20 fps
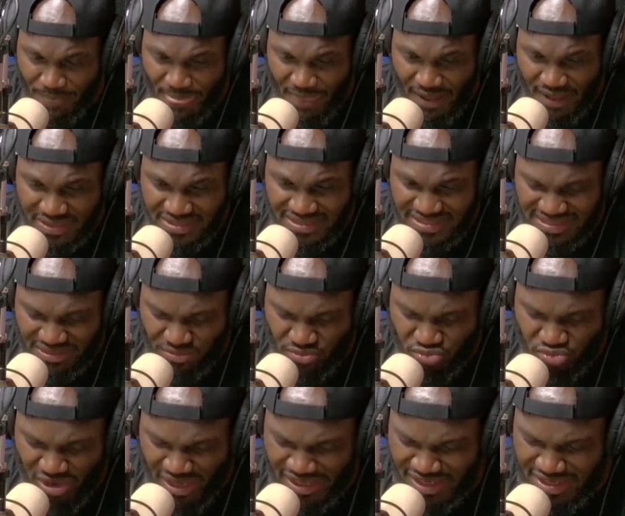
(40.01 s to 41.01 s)

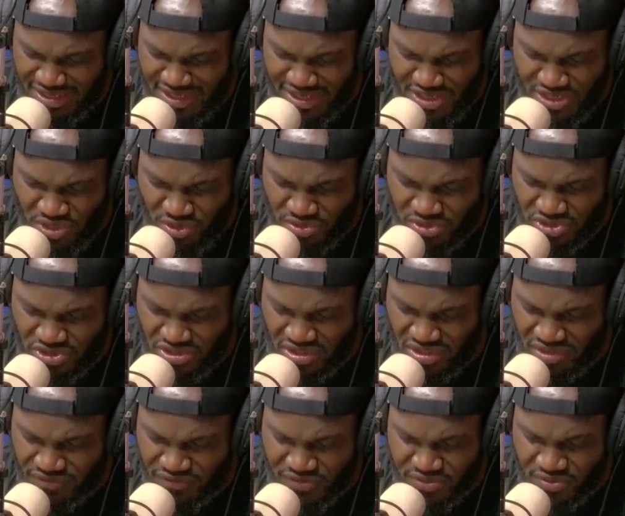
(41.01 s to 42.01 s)
Surrender
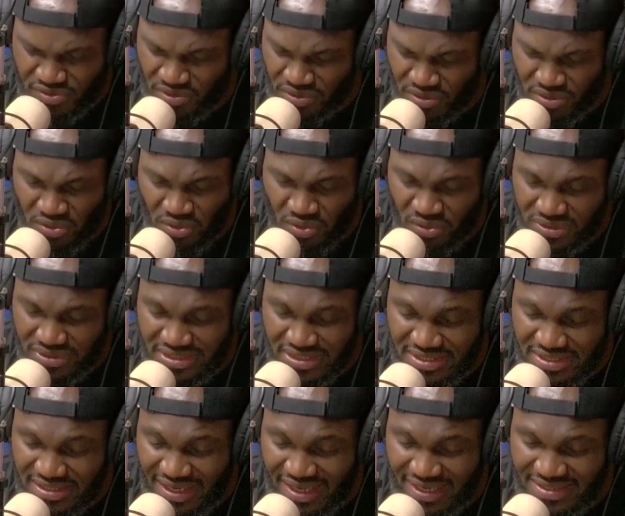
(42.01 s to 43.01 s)
yourself to the Lord
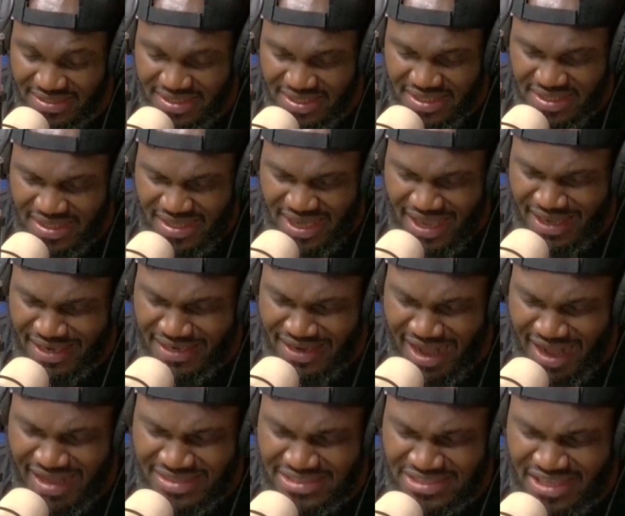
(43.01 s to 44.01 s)
tonight and
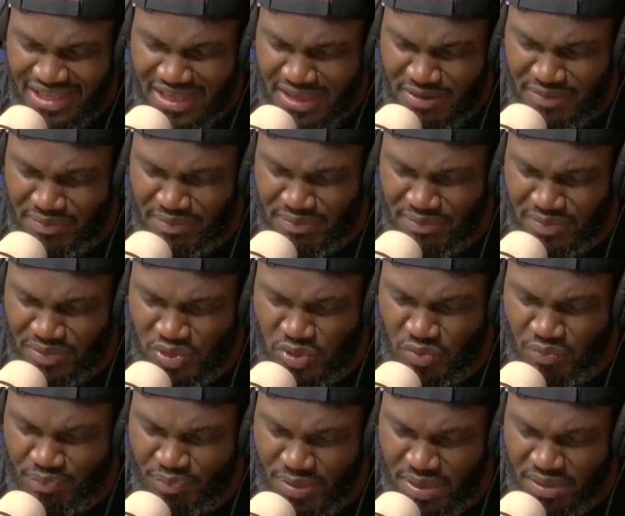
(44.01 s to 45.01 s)
ask Him to
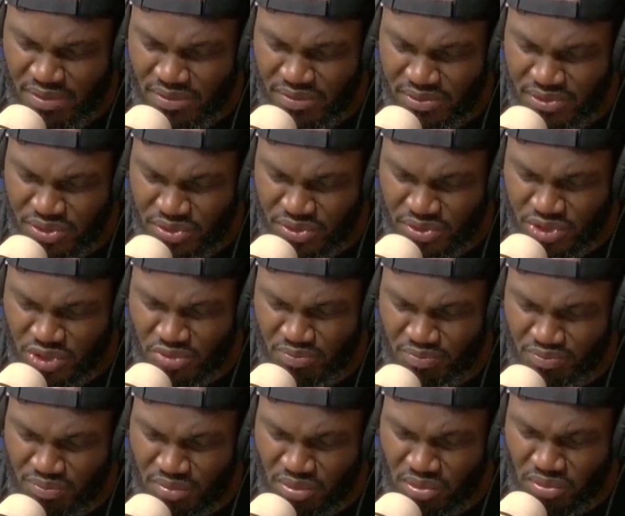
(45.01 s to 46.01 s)
build you, to
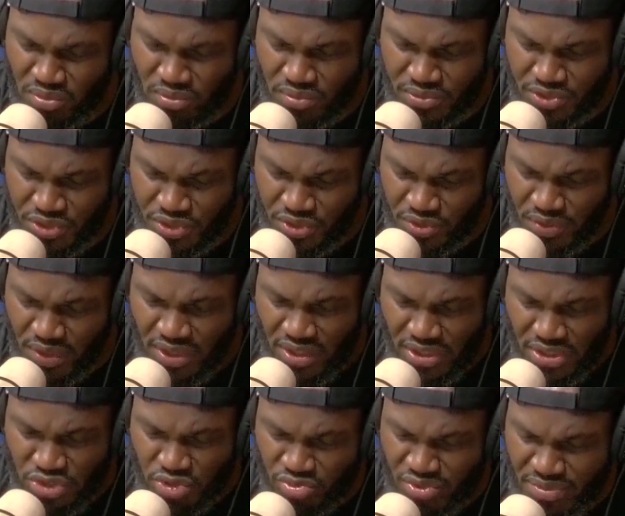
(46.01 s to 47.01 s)
mold you,
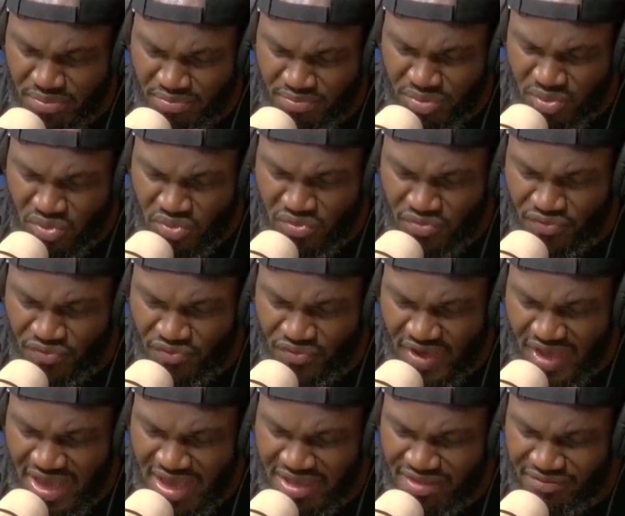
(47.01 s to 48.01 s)
to remove
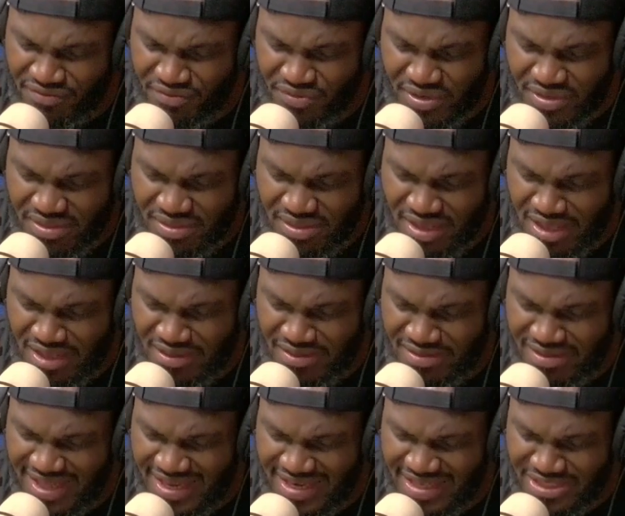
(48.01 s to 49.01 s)
everything
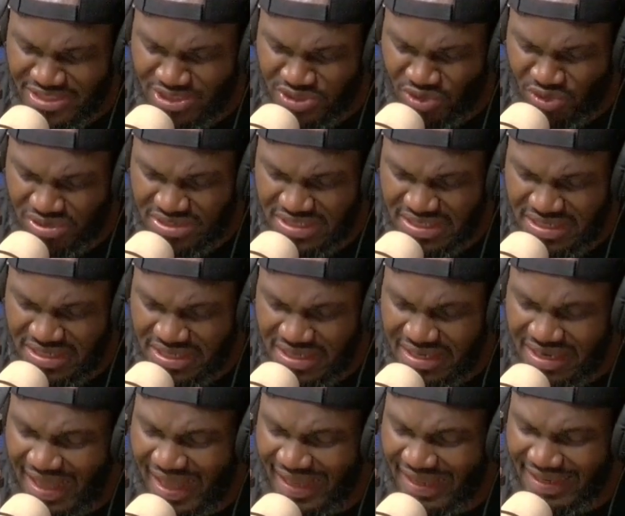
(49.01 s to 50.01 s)
that is not
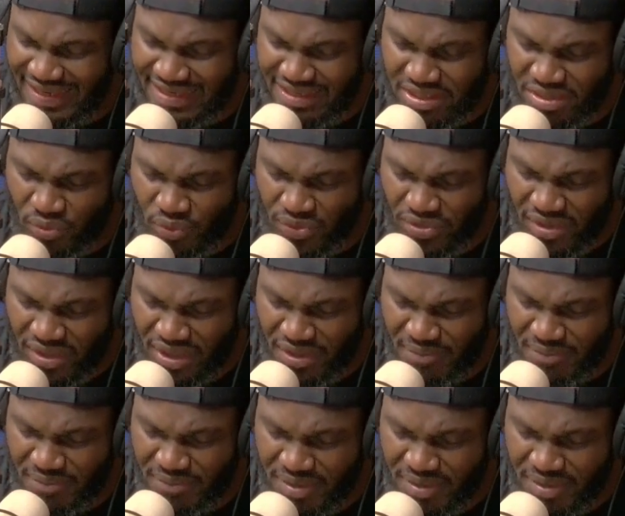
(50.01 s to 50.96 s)
in line with Him,